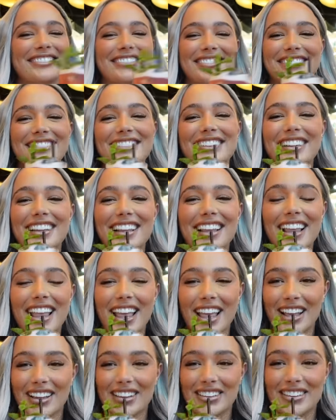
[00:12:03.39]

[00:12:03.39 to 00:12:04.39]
Happy birthday, bitch.